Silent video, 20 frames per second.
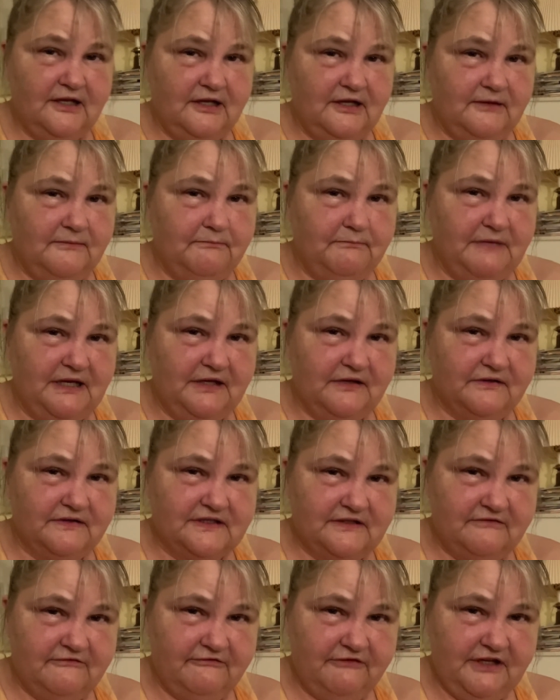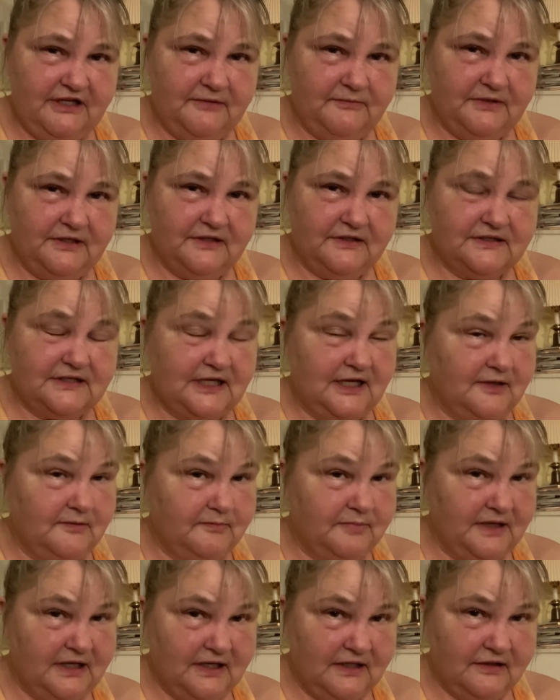males and females. I
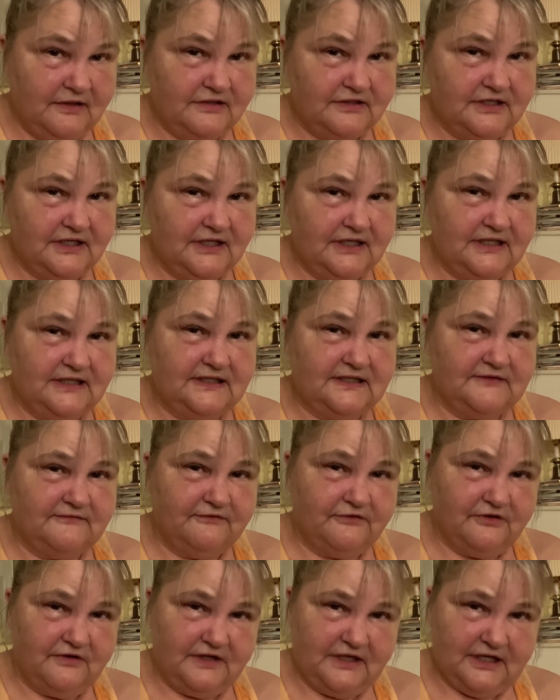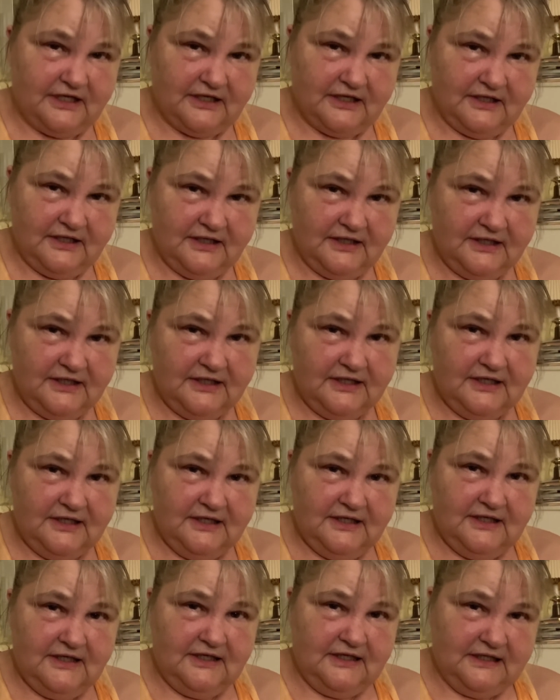apologize for the
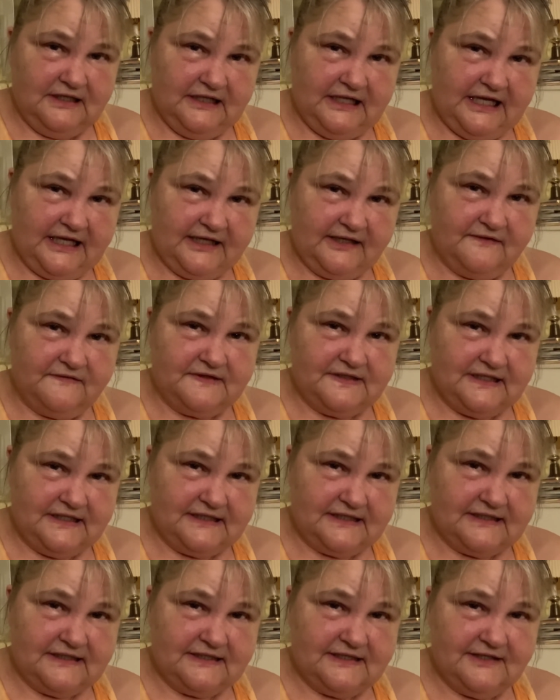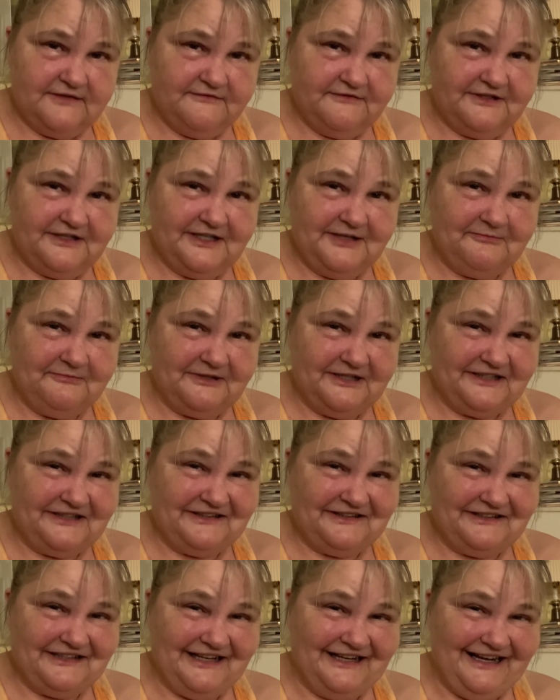lack of sensitivity, but
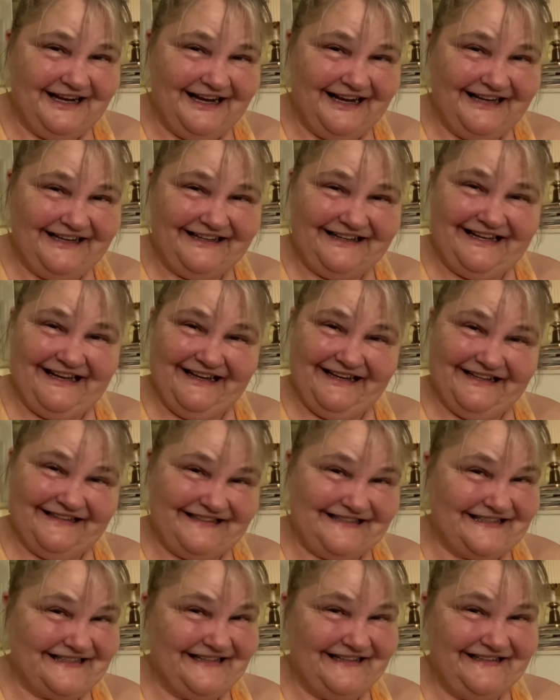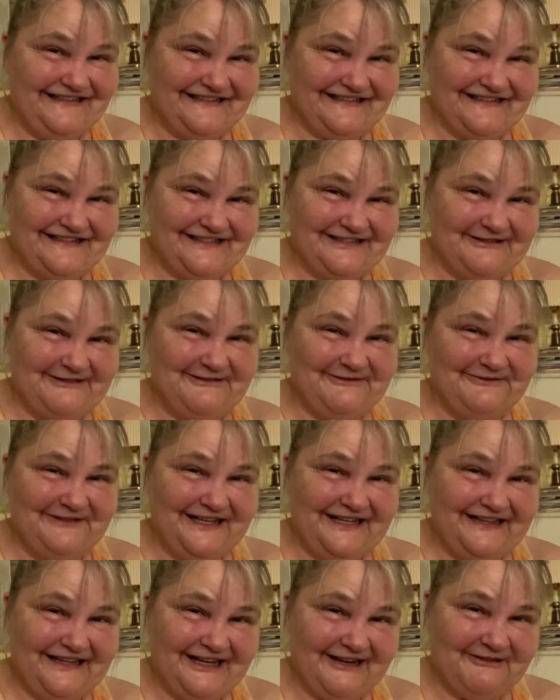I can't change a
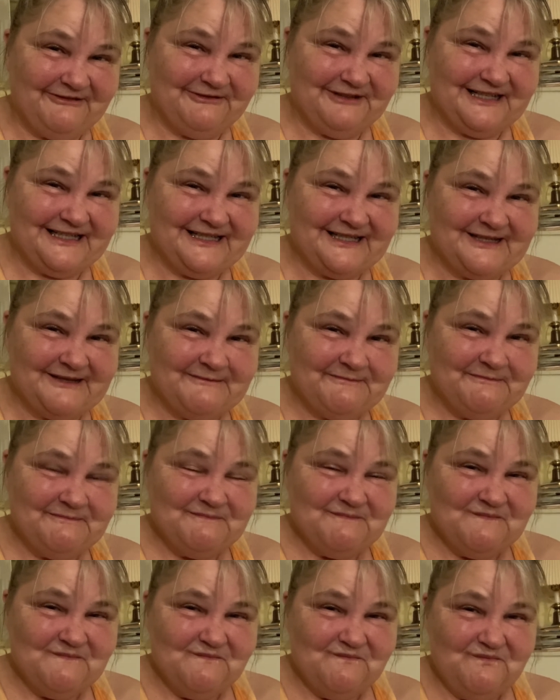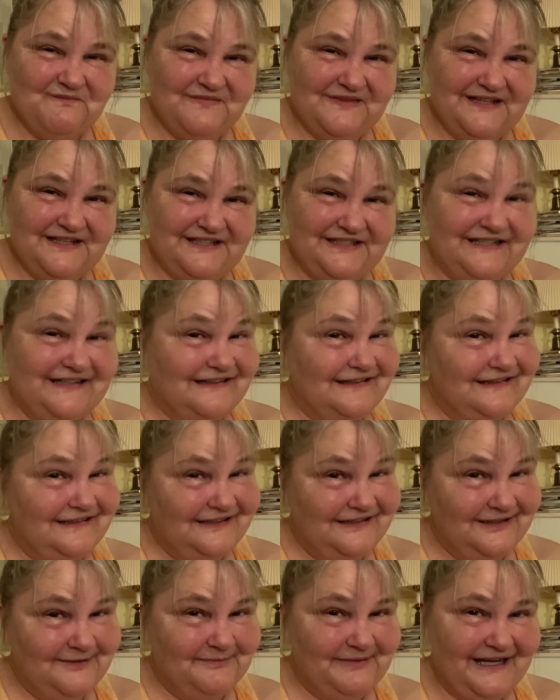survey that was done
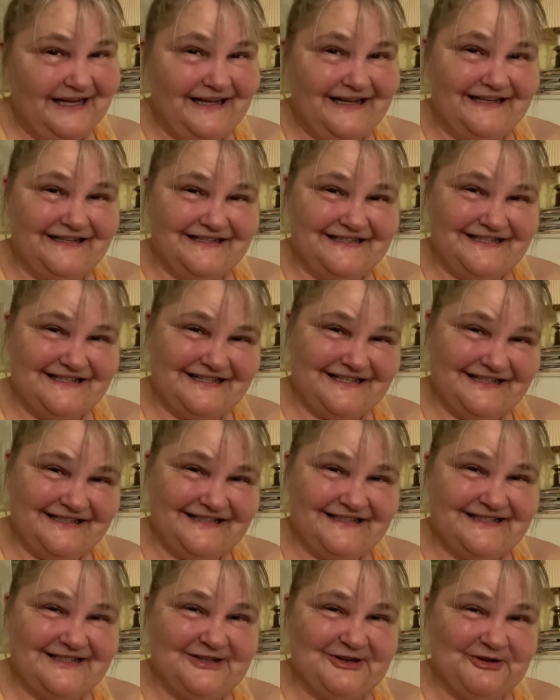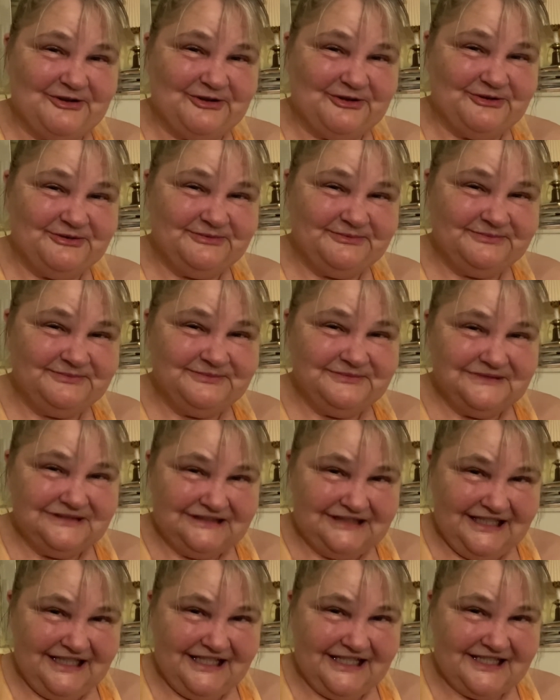in the past. So
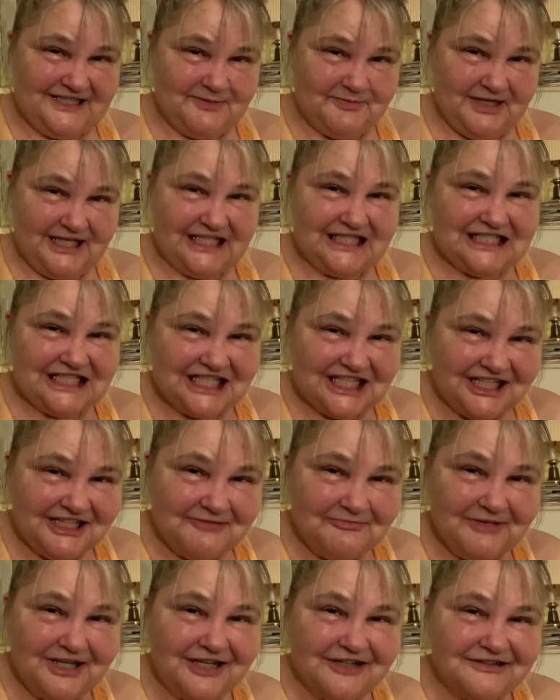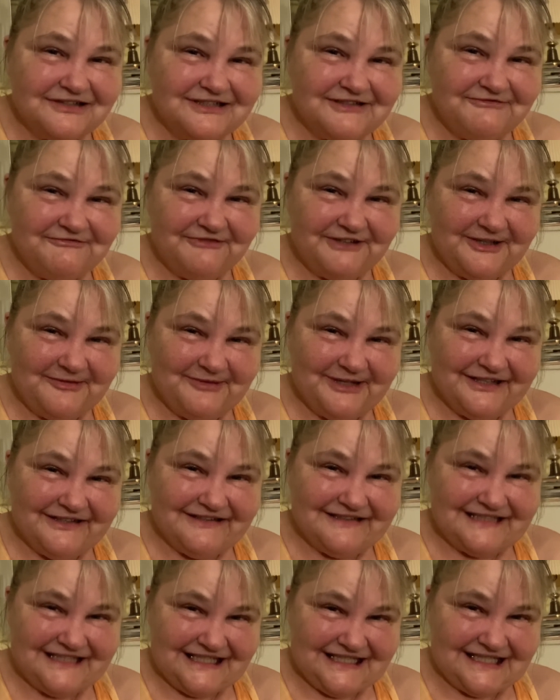it's basically males and
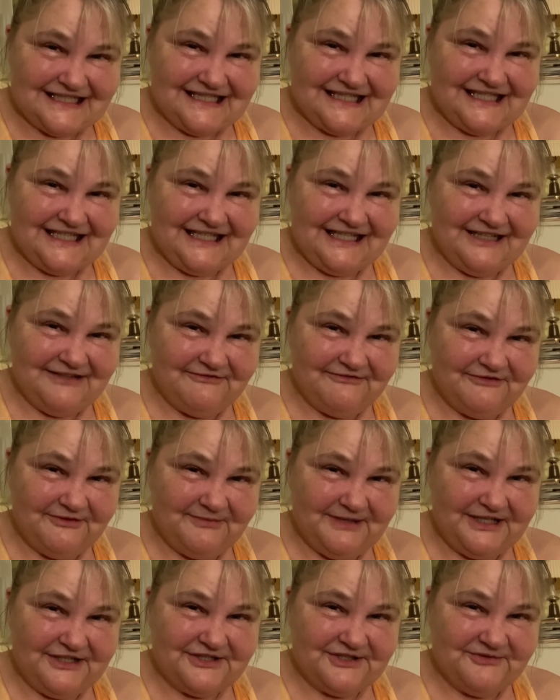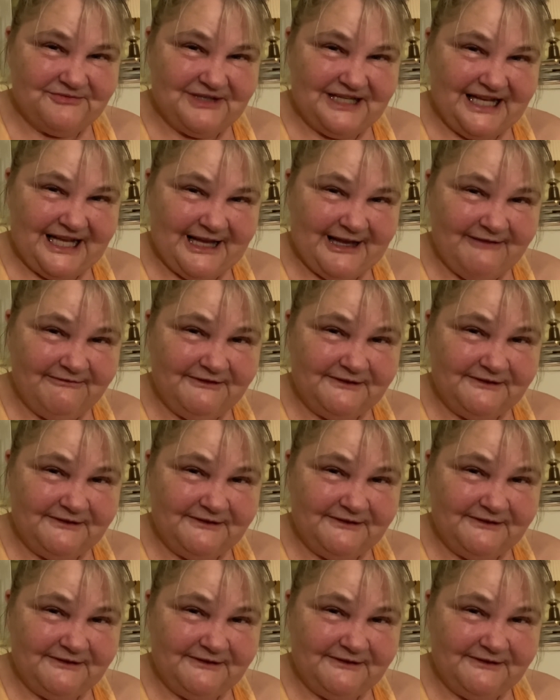females is the information we have.